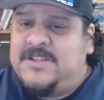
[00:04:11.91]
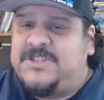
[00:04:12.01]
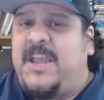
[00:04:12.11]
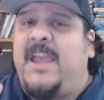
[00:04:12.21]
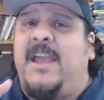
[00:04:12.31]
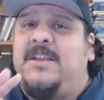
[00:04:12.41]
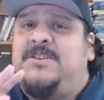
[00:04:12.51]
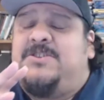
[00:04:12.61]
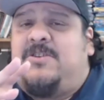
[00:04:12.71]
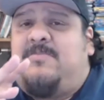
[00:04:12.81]

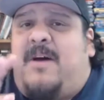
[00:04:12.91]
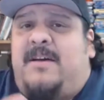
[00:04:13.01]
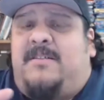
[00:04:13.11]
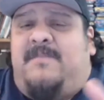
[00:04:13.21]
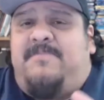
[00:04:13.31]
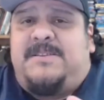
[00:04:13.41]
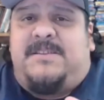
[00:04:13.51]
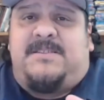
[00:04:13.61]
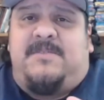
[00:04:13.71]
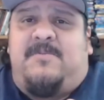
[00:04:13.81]
change your model of business